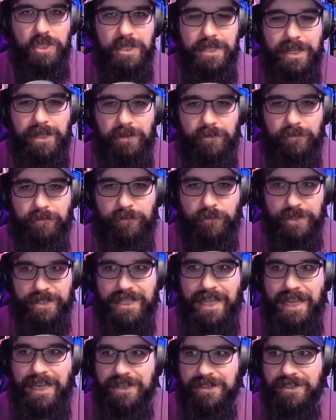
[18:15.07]
down,
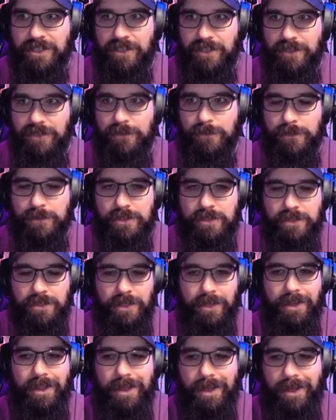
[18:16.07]
first case closed
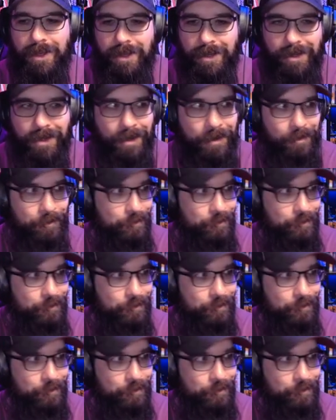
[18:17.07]
of